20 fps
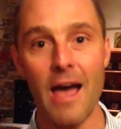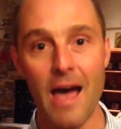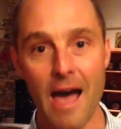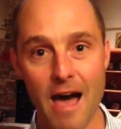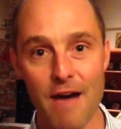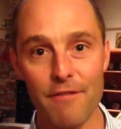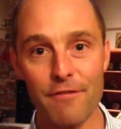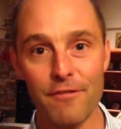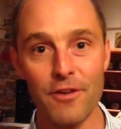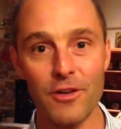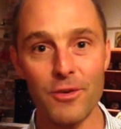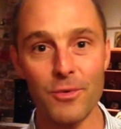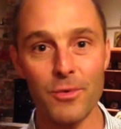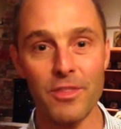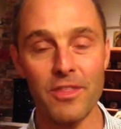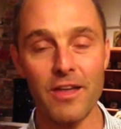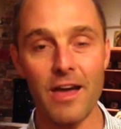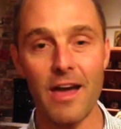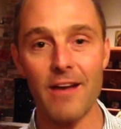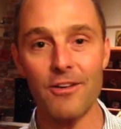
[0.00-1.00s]
Have fun
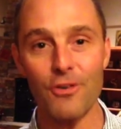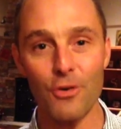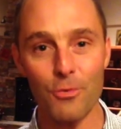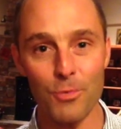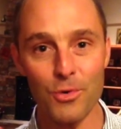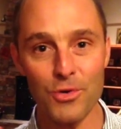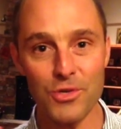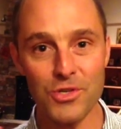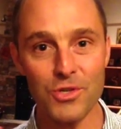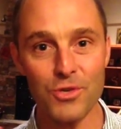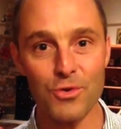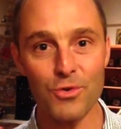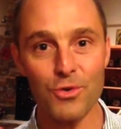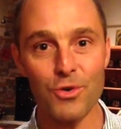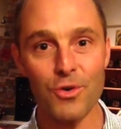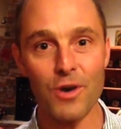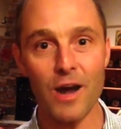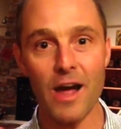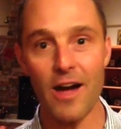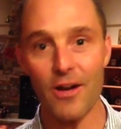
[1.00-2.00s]
with that. No more screwing
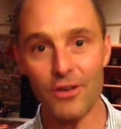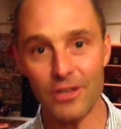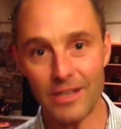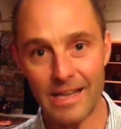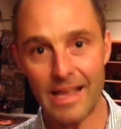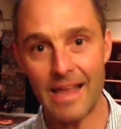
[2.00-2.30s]
around.